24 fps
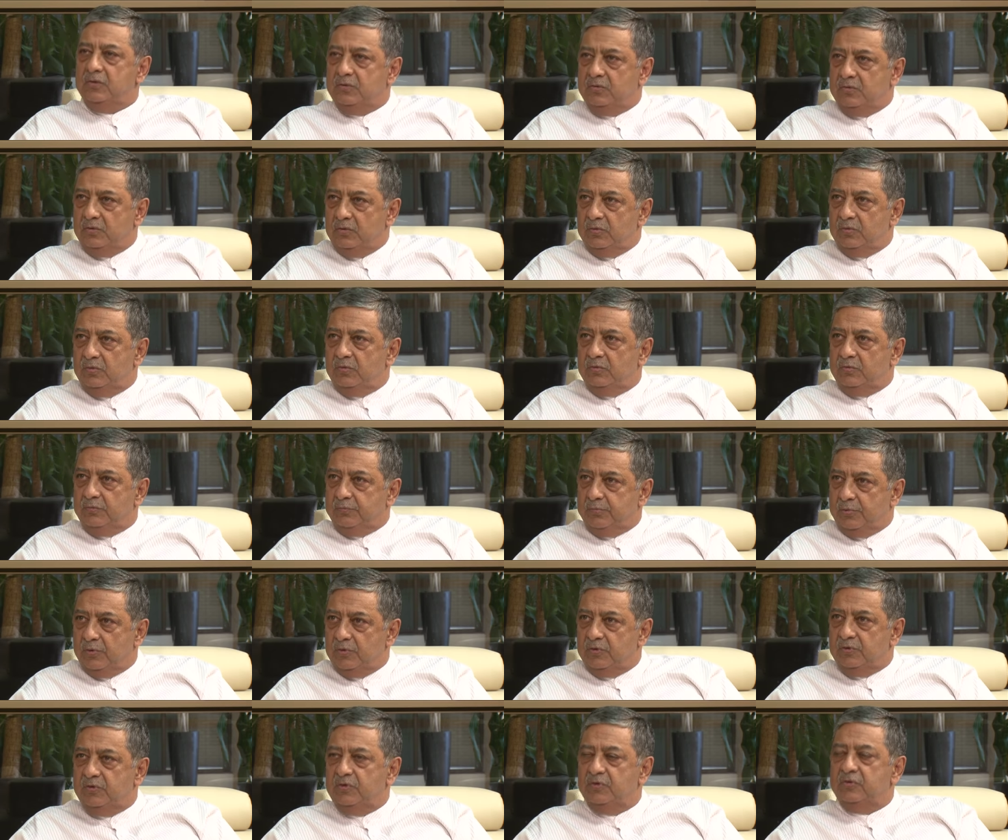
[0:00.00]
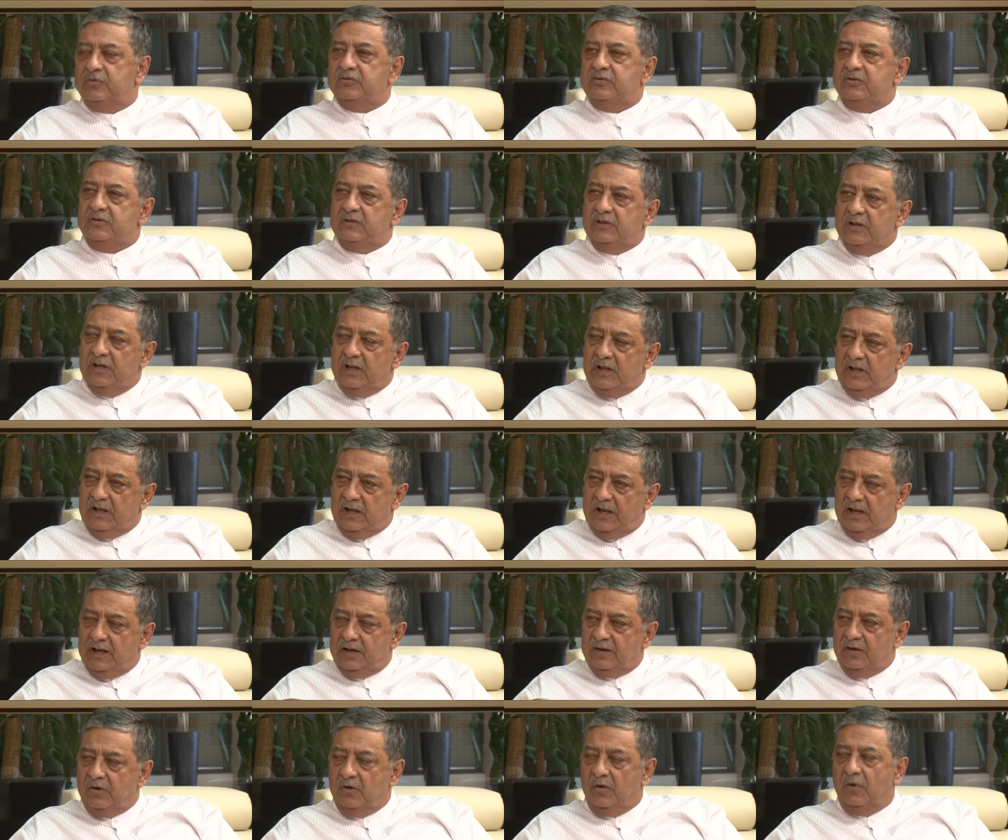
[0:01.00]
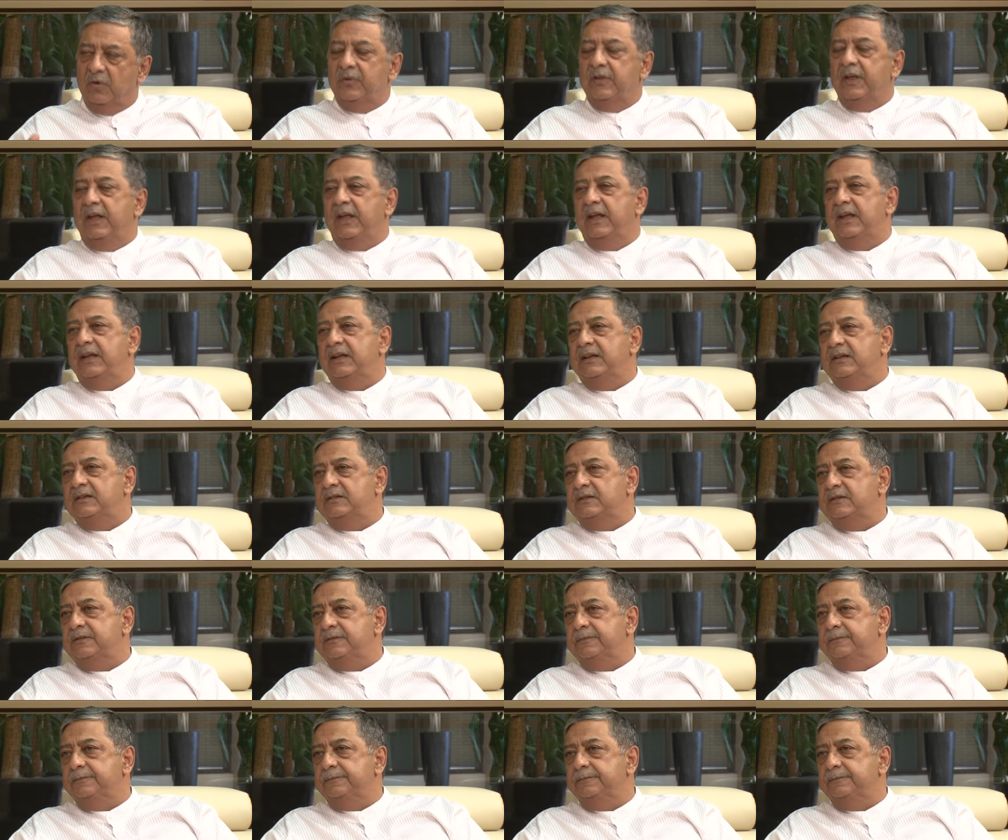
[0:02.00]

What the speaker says: to produce and grow the eggs.